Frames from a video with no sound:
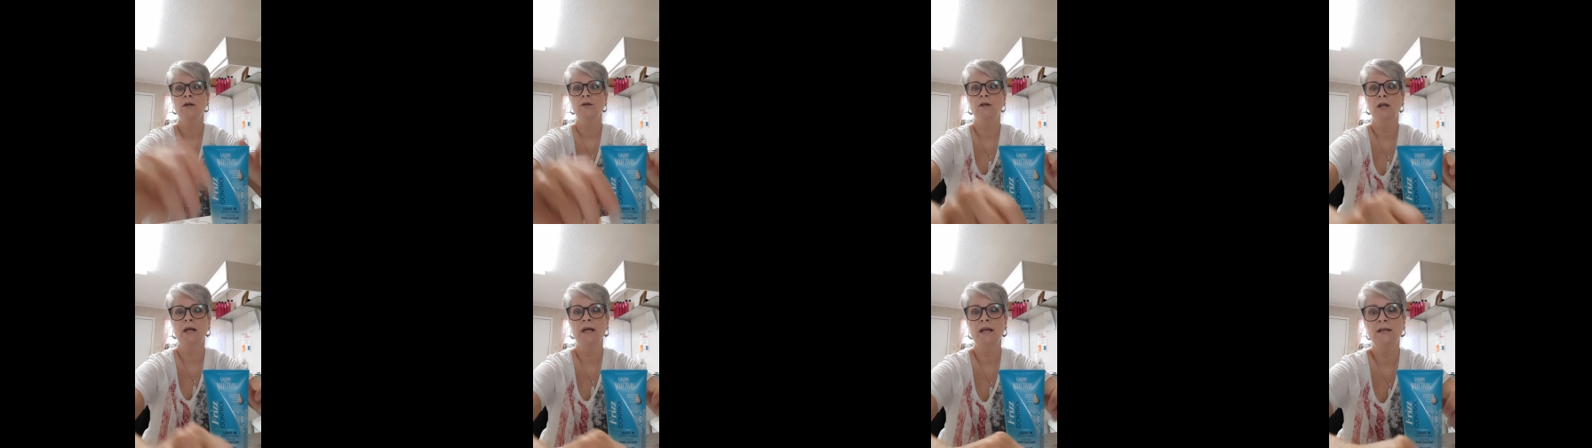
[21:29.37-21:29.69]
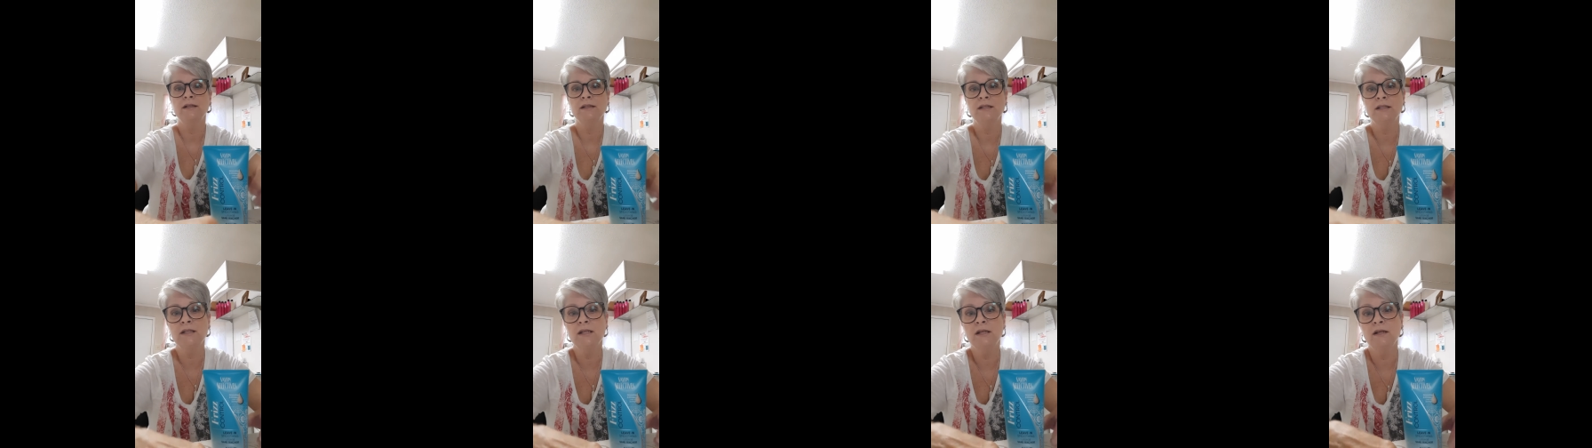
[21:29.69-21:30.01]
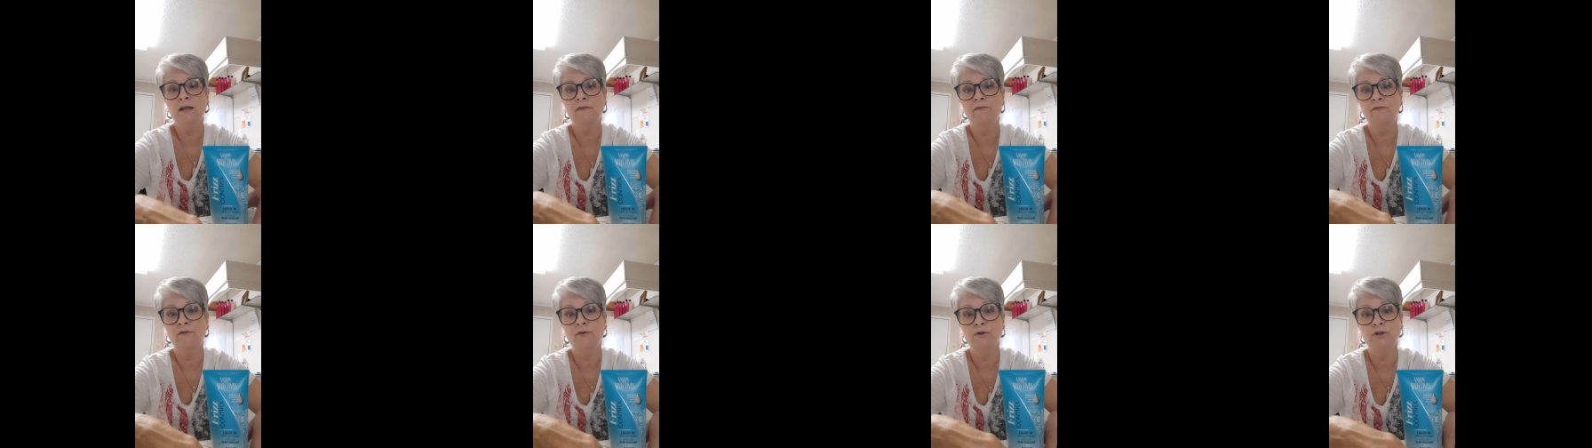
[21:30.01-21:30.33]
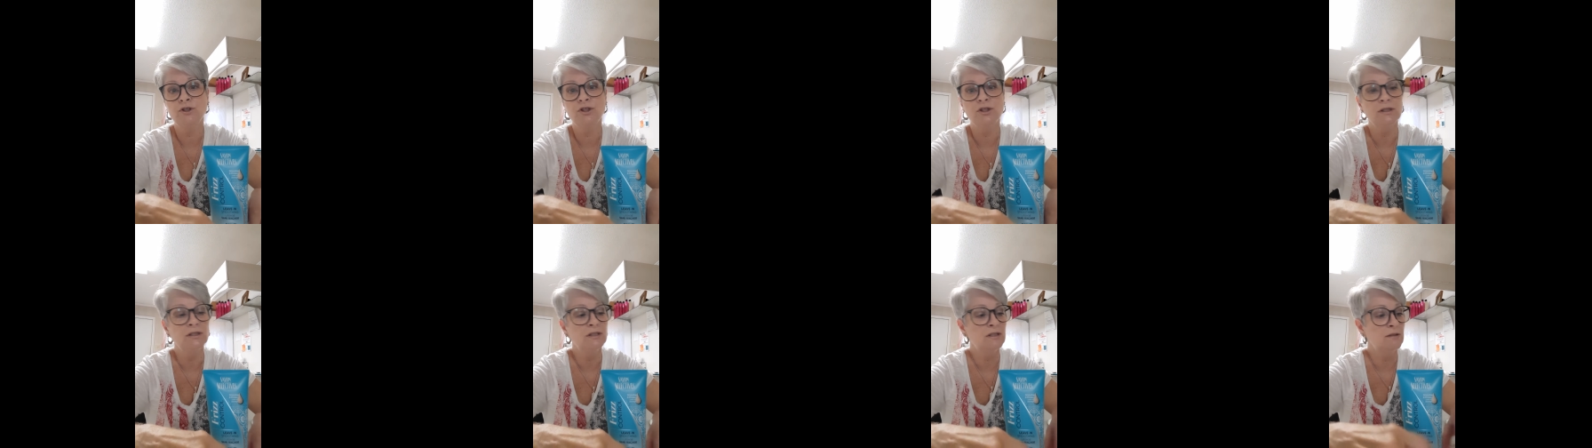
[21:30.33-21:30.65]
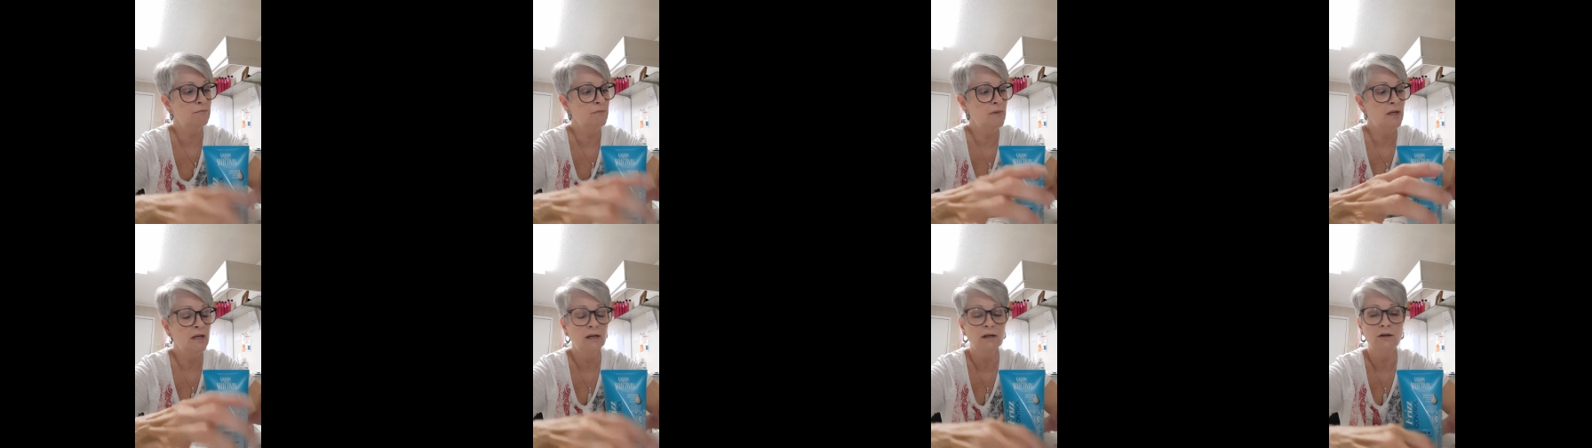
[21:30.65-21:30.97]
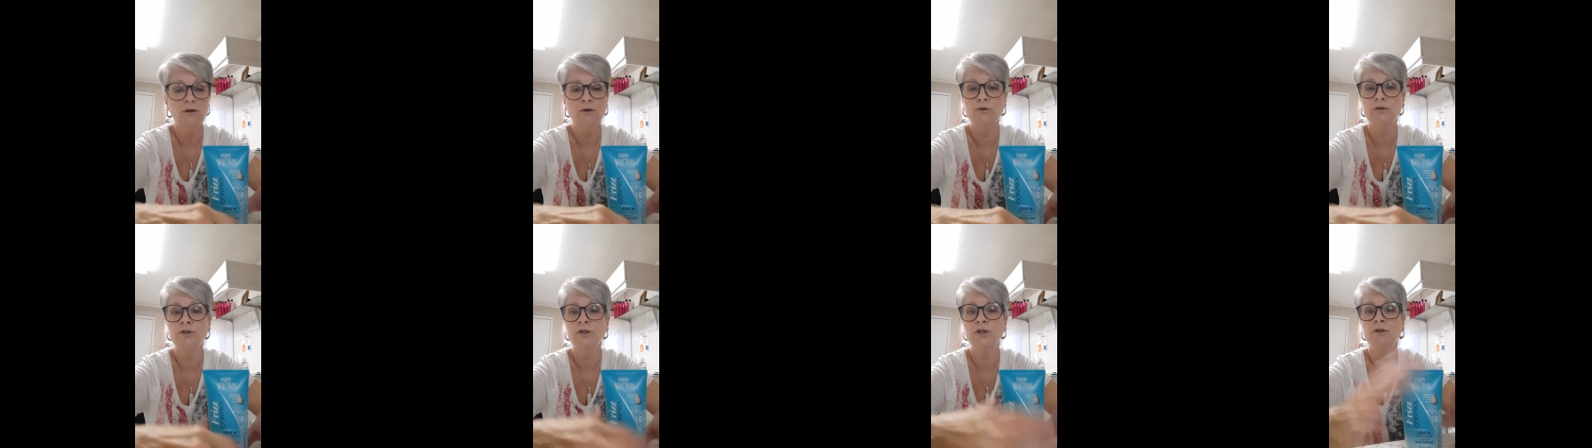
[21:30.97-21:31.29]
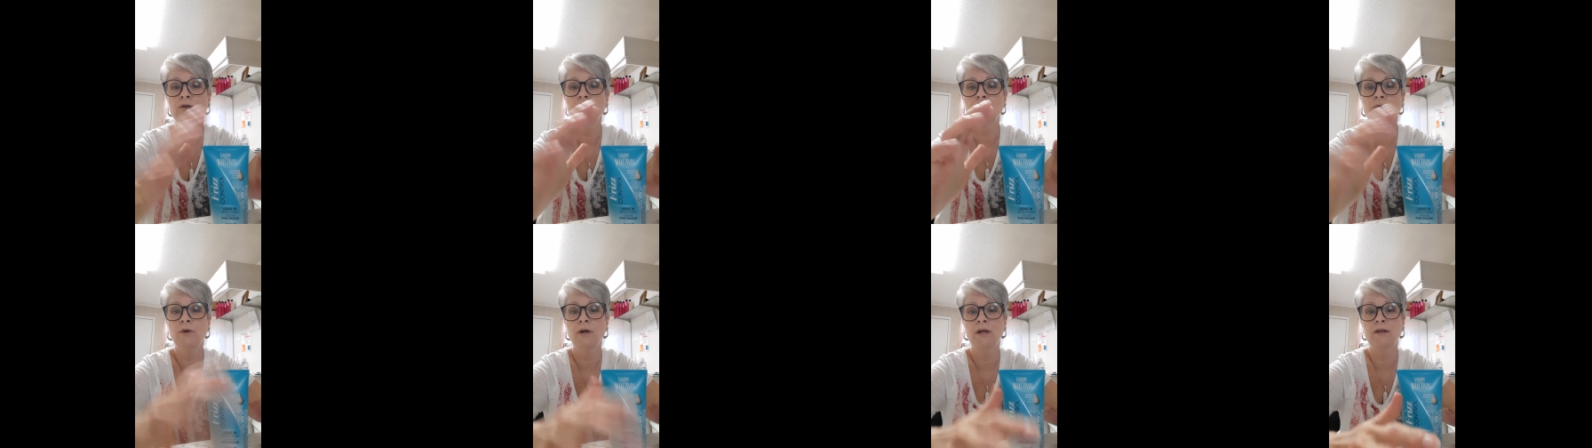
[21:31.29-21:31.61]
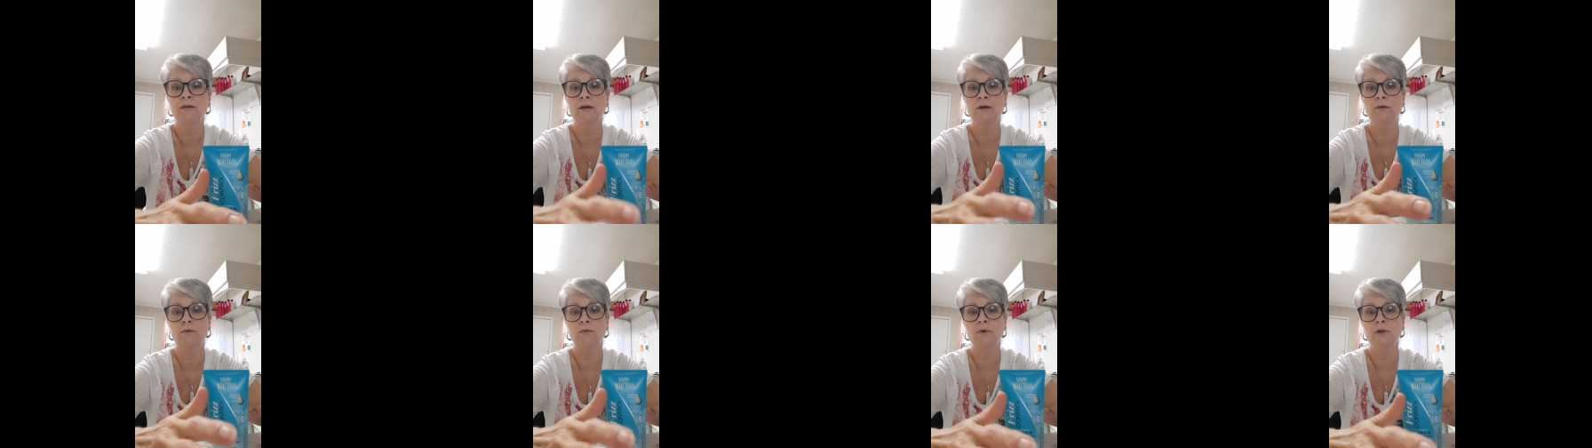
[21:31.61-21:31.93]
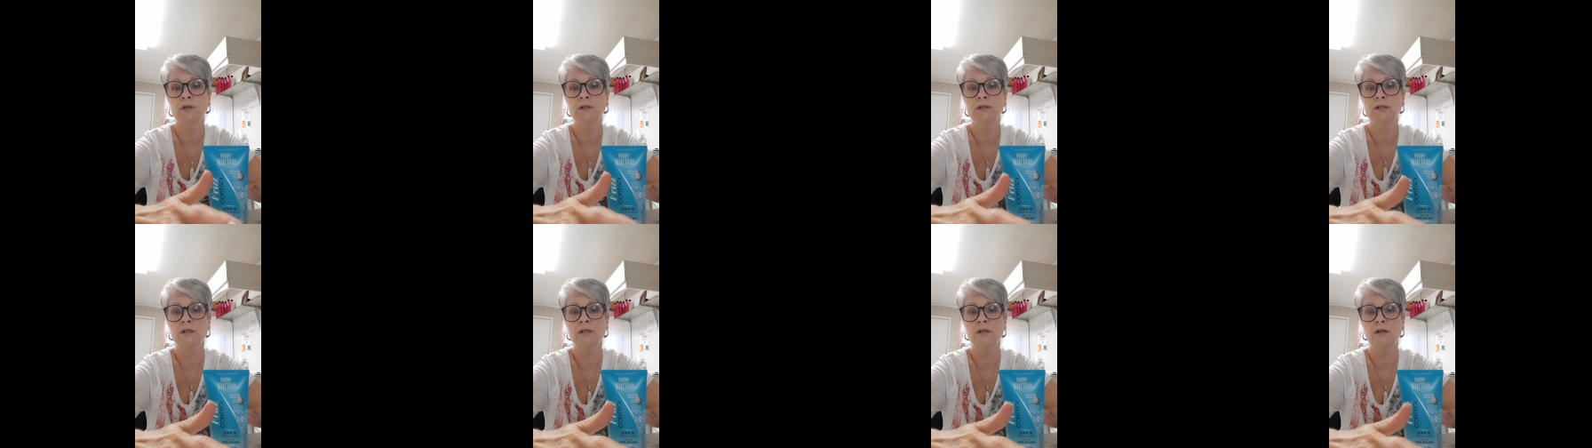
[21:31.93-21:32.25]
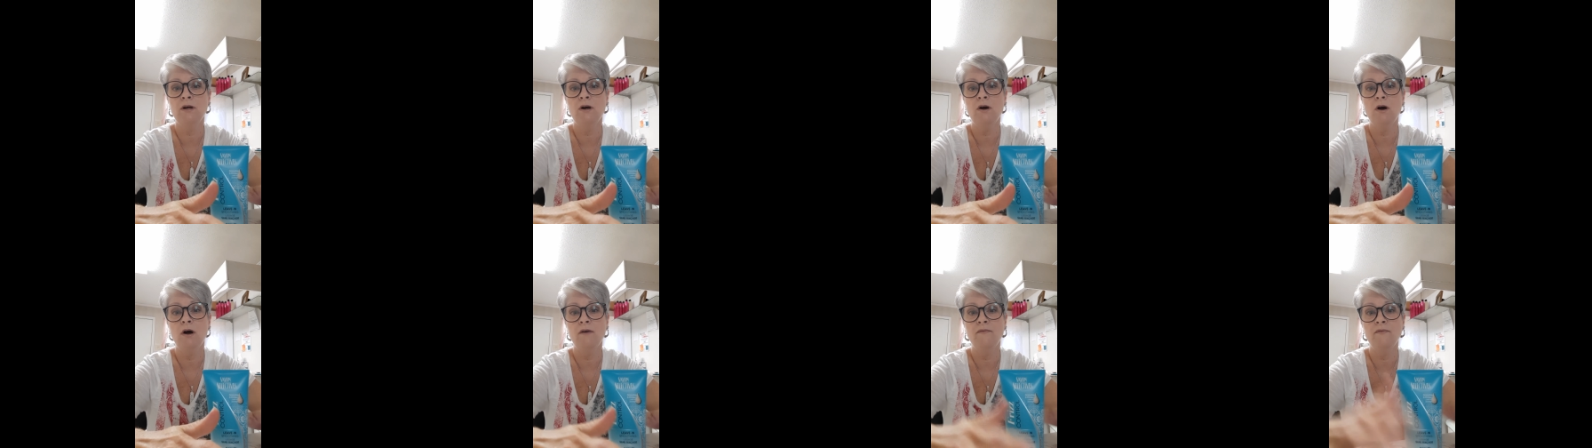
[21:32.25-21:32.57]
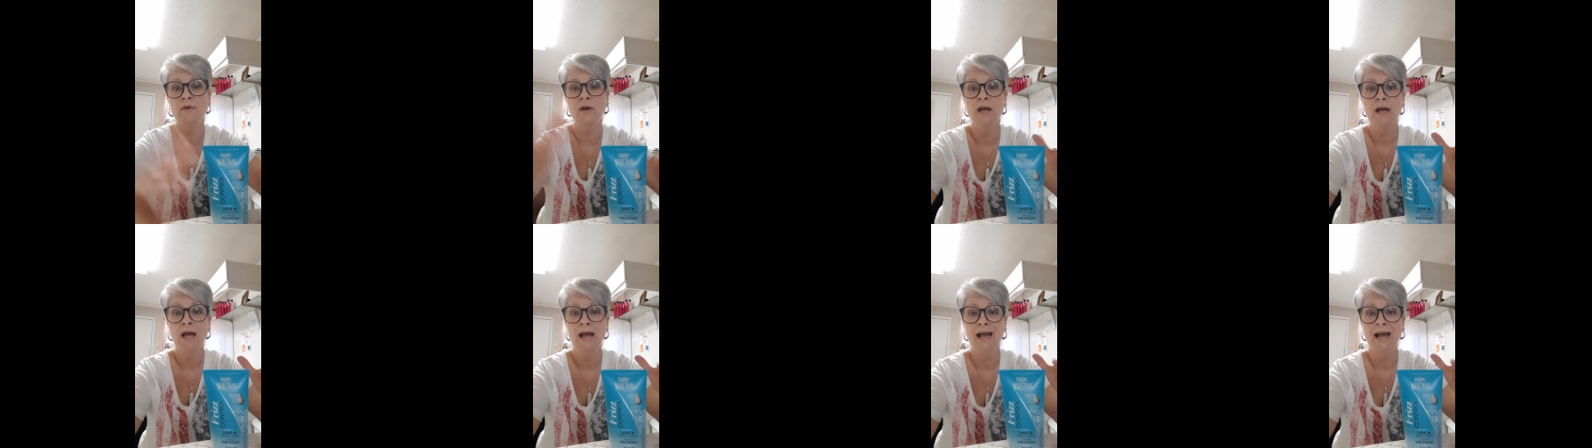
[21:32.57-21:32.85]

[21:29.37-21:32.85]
Let it sit for just a minute or two and then rinse it off.